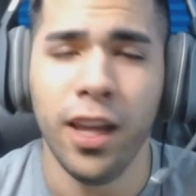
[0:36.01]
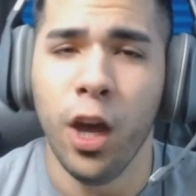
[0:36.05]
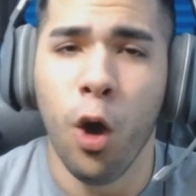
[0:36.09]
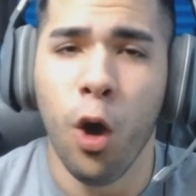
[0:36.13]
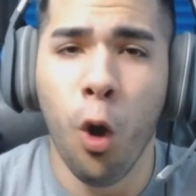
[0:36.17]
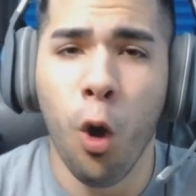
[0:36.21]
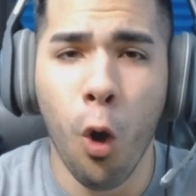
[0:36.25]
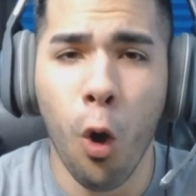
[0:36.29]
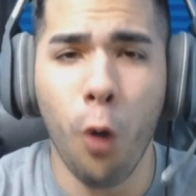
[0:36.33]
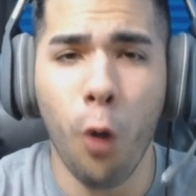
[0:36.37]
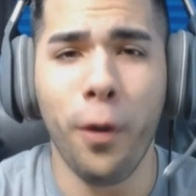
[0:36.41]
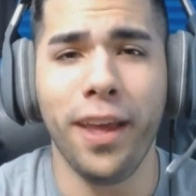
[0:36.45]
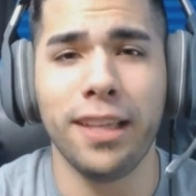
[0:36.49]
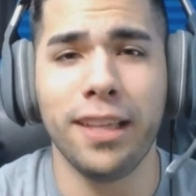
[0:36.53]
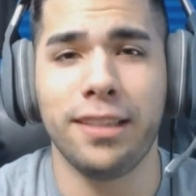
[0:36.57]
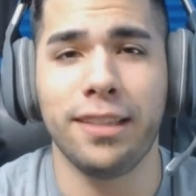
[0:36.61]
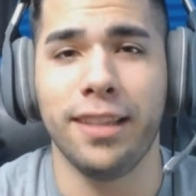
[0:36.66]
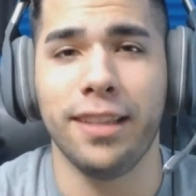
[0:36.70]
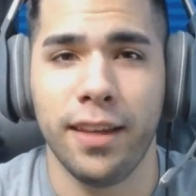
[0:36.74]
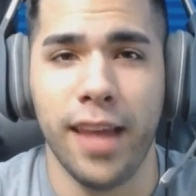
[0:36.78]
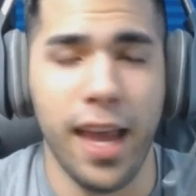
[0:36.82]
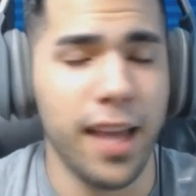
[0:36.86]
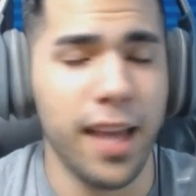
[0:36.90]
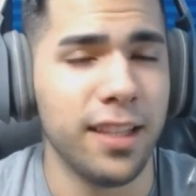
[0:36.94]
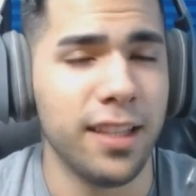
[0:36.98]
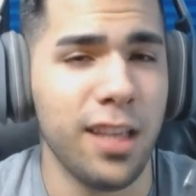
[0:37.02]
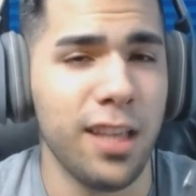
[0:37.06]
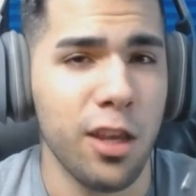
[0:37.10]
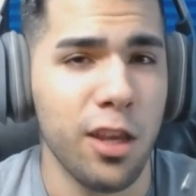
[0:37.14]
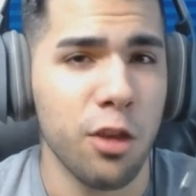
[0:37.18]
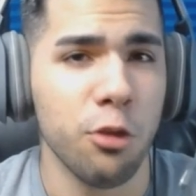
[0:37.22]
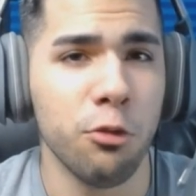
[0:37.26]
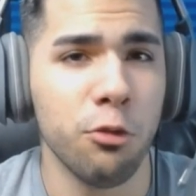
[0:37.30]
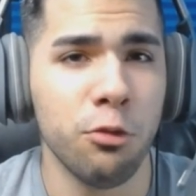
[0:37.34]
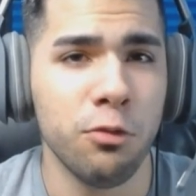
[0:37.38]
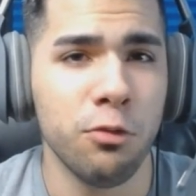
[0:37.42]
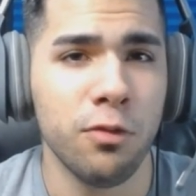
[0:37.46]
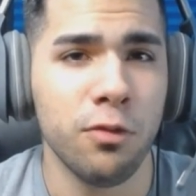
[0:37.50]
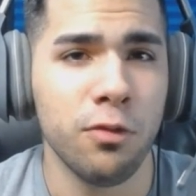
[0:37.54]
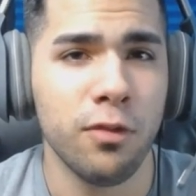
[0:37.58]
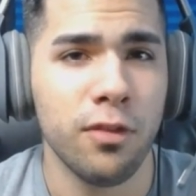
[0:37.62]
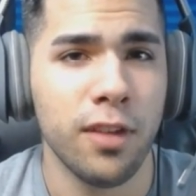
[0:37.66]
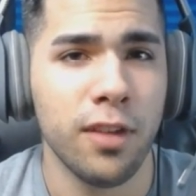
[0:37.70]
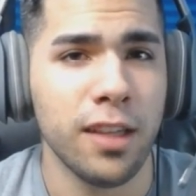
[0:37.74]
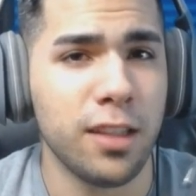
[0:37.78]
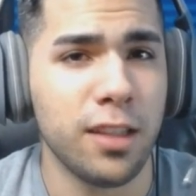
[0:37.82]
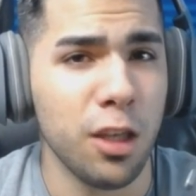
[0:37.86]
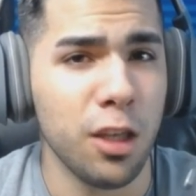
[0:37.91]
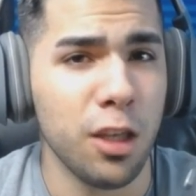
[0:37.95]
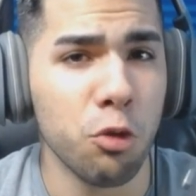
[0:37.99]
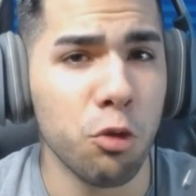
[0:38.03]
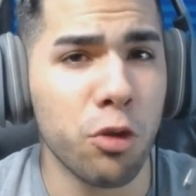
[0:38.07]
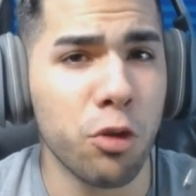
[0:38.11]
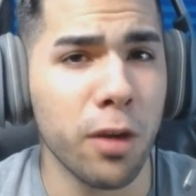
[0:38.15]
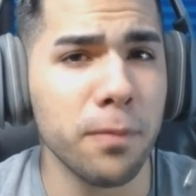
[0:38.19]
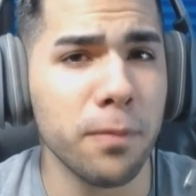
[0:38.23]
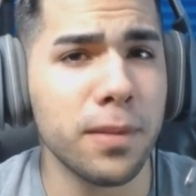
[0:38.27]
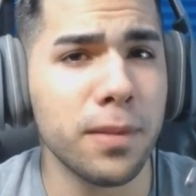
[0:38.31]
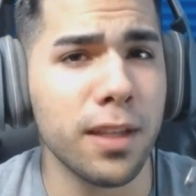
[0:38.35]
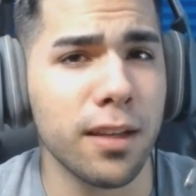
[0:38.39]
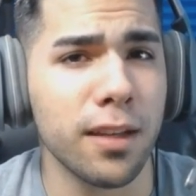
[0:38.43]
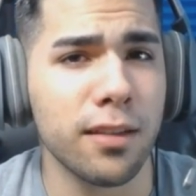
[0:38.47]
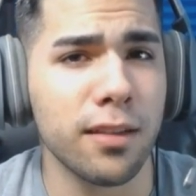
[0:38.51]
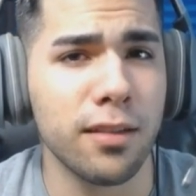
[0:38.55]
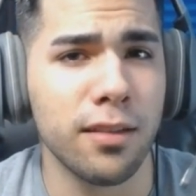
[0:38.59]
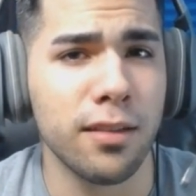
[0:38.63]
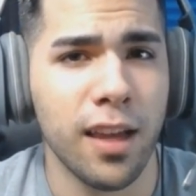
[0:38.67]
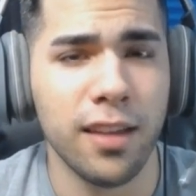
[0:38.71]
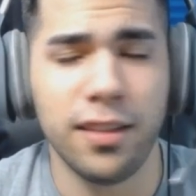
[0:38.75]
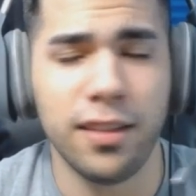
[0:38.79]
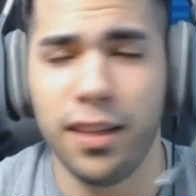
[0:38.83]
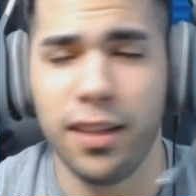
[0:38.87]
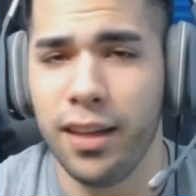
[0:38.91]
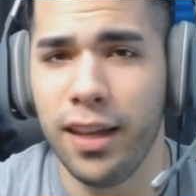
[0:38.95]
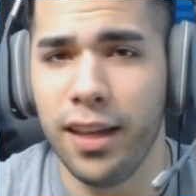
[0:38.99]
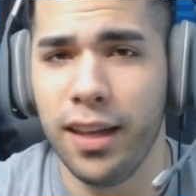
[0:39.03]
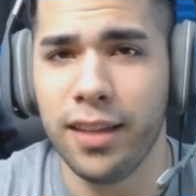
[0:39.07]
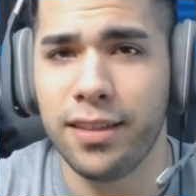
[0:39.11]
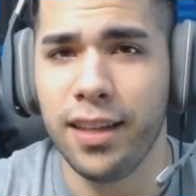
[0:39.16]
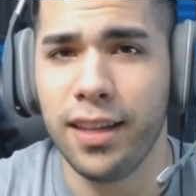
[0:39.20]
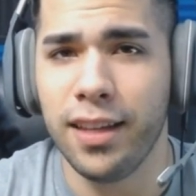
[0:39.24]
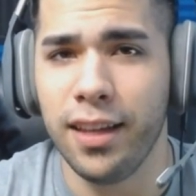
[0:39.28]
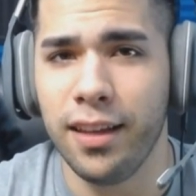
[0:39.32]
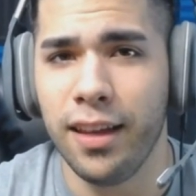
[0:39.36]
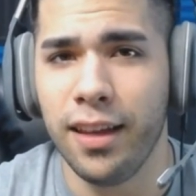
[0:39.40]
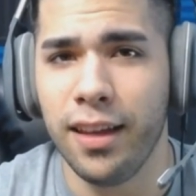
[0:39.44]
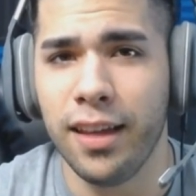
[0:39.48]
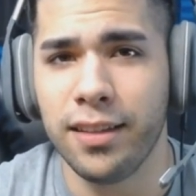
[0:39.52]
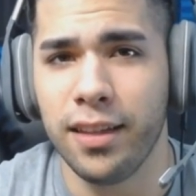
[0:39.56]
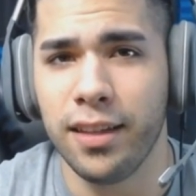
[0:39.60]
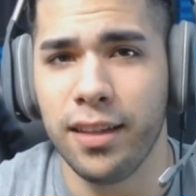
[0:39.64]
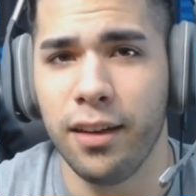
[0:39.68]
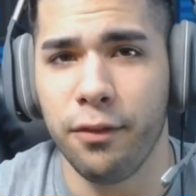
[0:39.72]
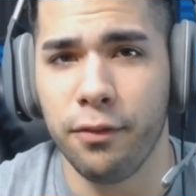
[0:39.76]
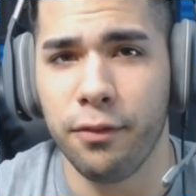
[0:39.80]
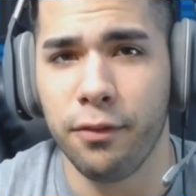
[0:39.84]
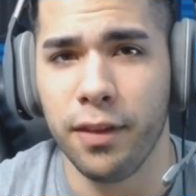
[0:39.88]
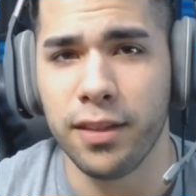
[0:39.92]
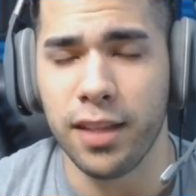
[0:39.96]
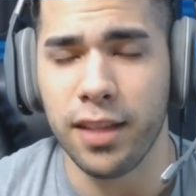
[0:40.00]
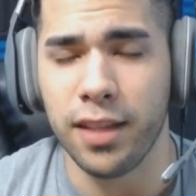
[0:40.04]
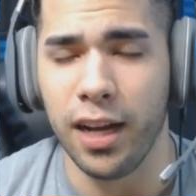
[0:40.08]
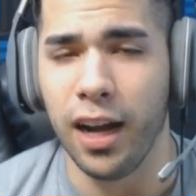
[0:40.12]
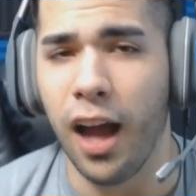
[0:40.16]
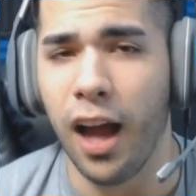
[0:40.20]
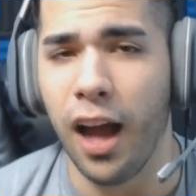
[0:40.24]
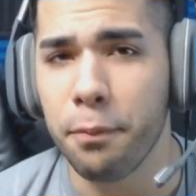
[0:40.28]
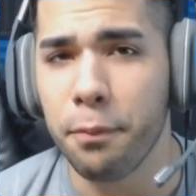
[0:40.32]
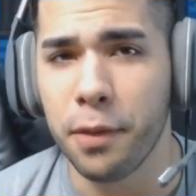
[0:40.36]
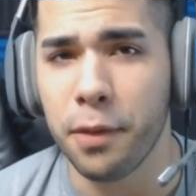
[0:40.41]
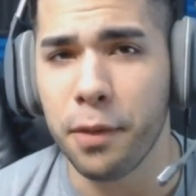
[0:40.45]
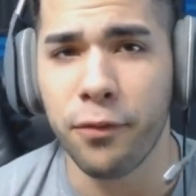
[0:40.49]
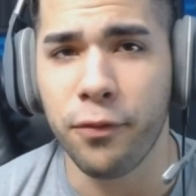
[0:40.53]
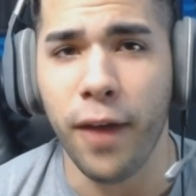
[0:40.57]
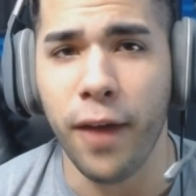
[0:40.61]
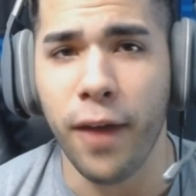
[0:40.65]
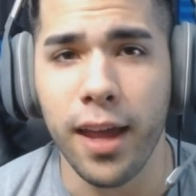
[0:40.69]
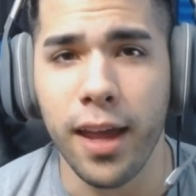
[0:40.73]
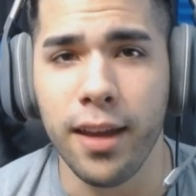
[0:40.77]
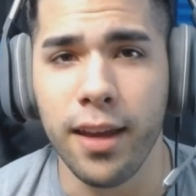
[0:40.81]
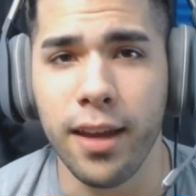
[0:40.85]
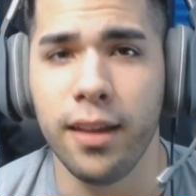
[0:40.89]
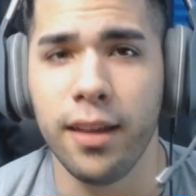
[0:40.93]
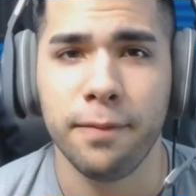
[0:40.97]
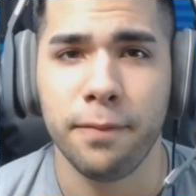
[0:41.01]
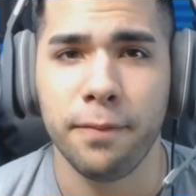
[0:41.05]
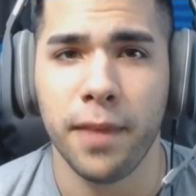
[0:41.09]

Who is it? Is it you? Is it you, Crimtix? Is it? Is it? Is it a? Is it an Optic fan?